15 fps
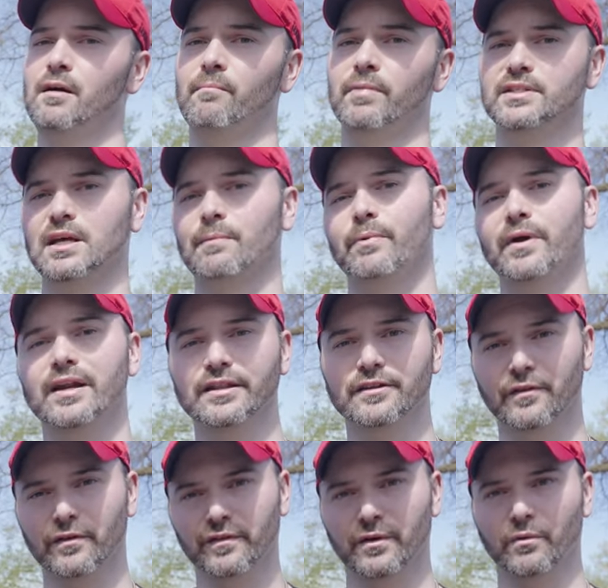but separating
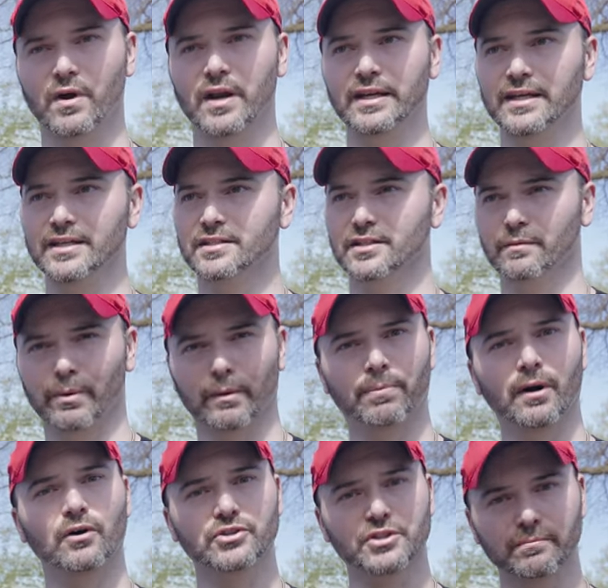the, the running into the
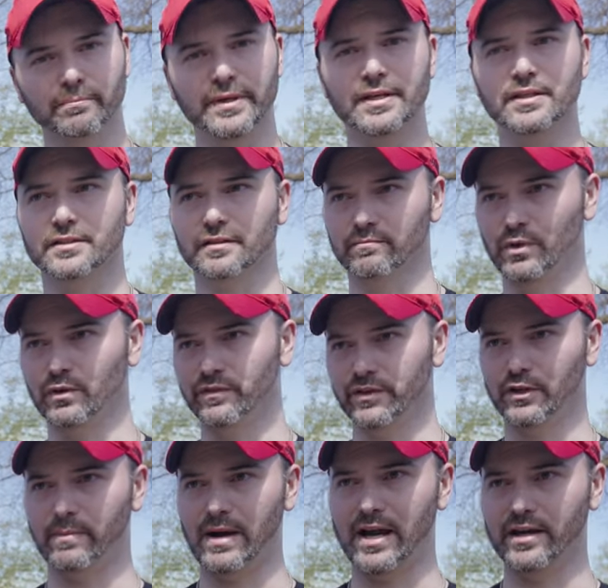propulsion piece of moving
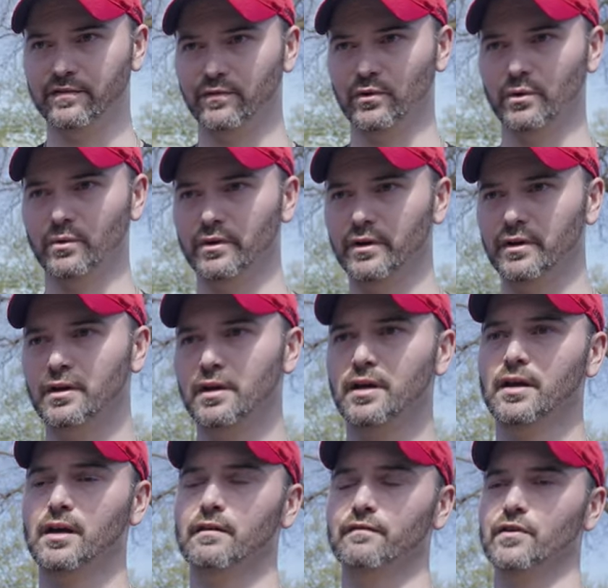your body forward
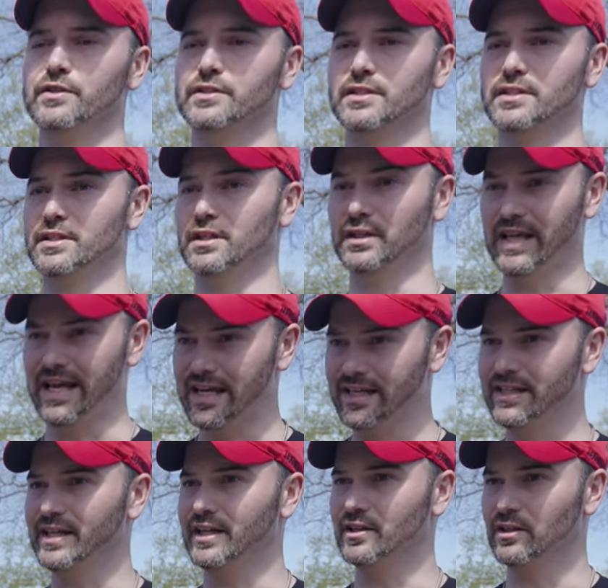versus the
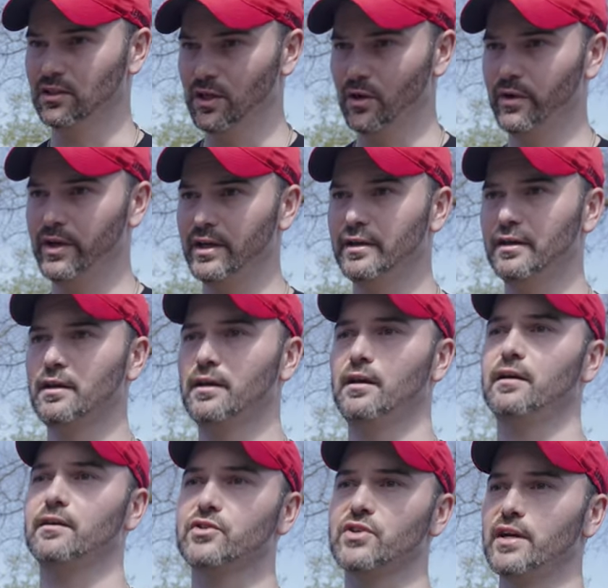landing and the loading
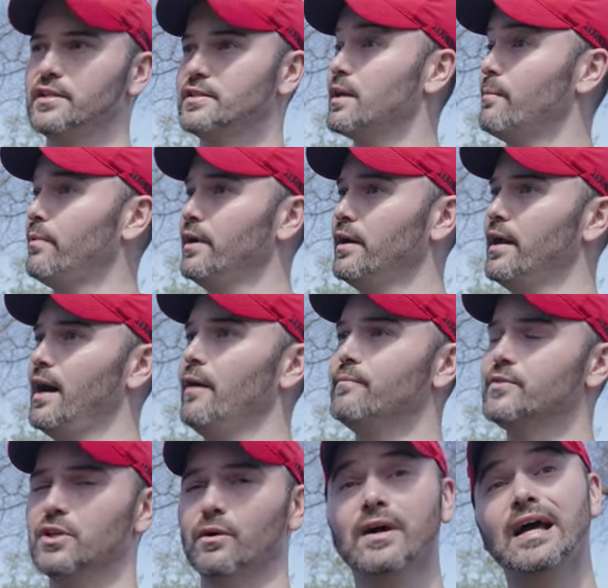trying to separate it out.
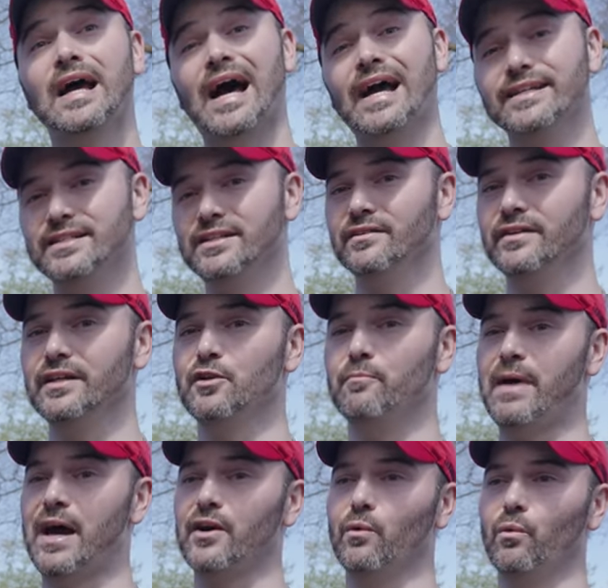So ideally, no
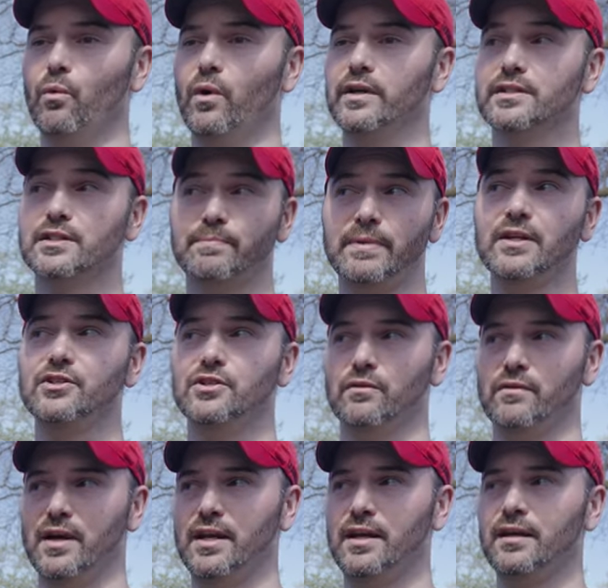matter what speed you're
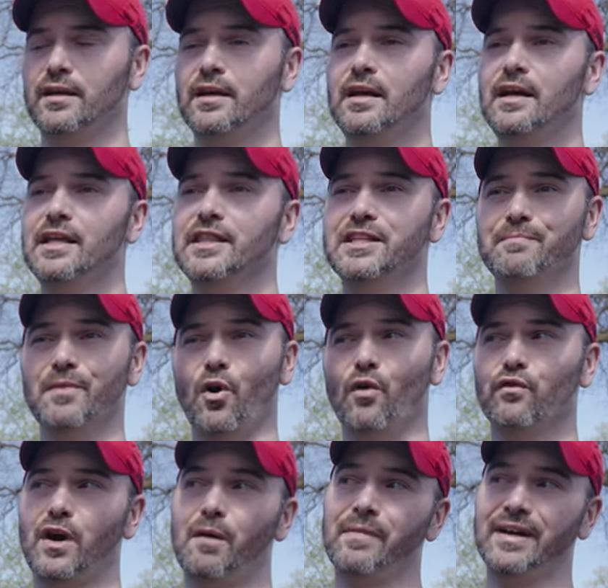running, the
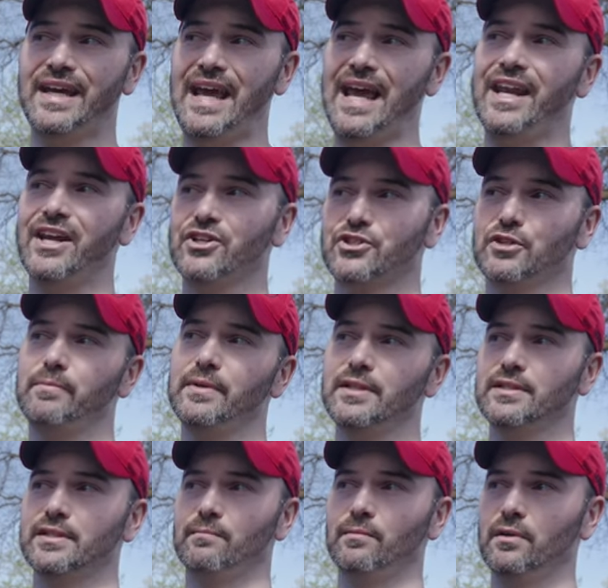overall mechanics should be
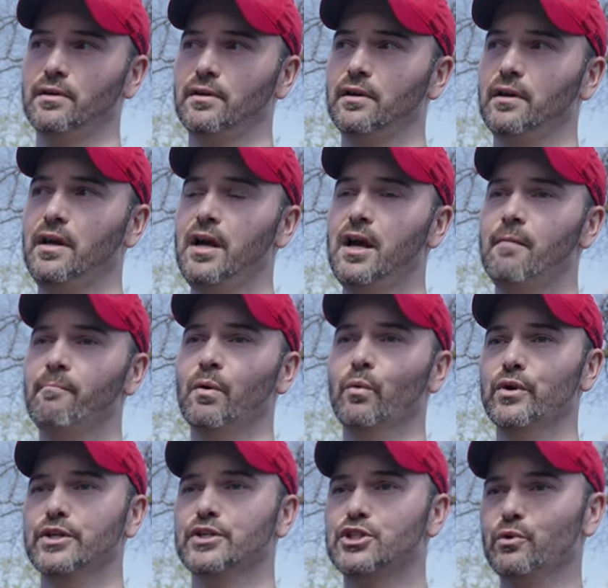similar, but
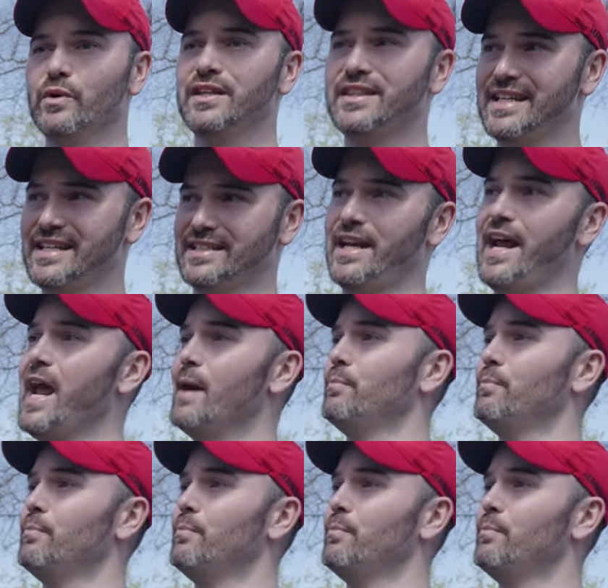we're just doing things at an